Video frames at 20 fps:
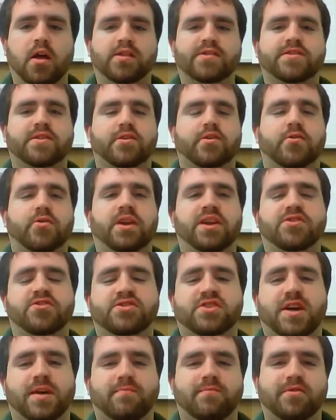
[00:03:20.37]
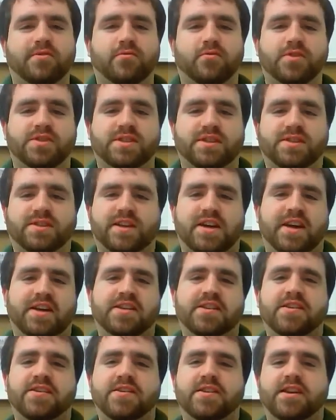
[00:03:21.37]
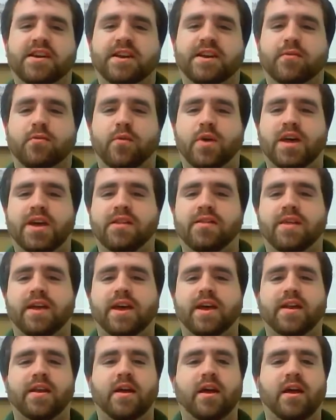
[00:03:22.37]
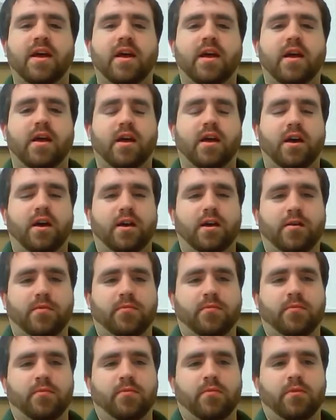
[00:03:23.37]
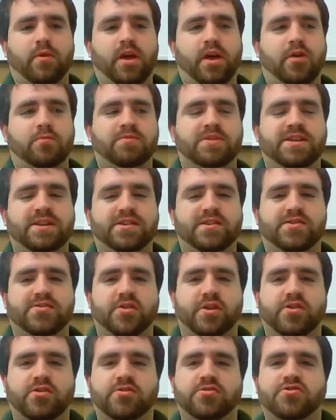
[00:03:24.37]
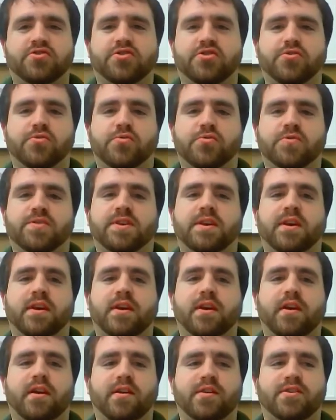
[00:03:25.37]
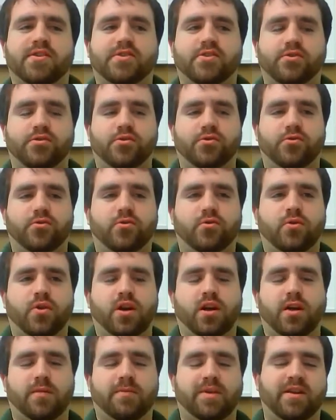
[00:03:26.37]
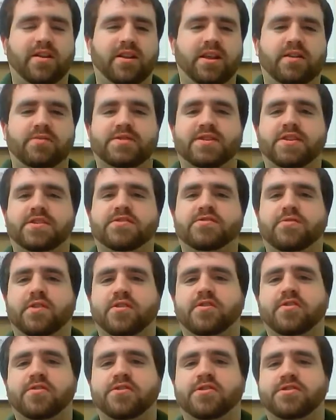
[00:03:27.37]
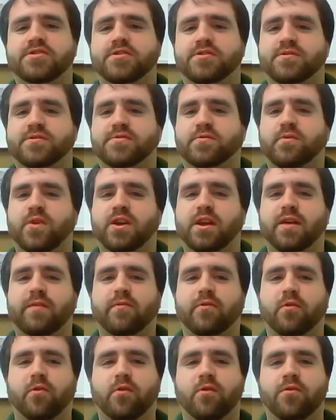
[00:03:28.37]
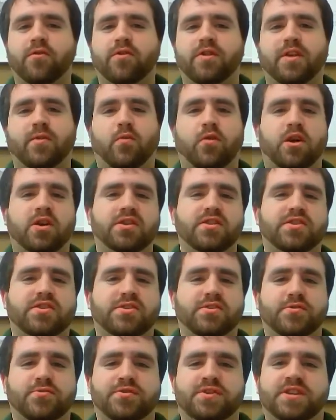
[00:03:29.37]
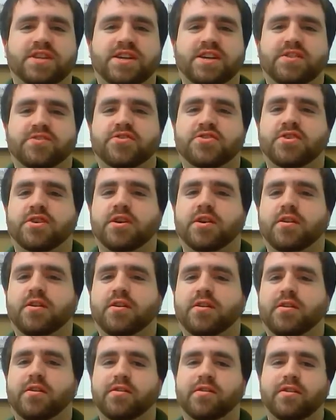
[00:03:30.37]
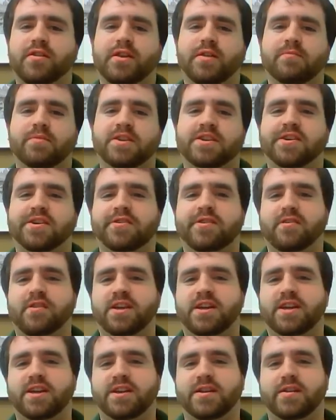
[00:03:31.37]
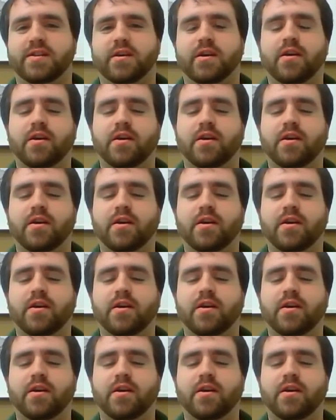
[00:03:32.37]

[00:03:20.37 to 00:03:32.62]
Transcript: So each chapter was designed in a way that helps the instructor choose it allows the instructor to choose whatever order they want to teach the material in.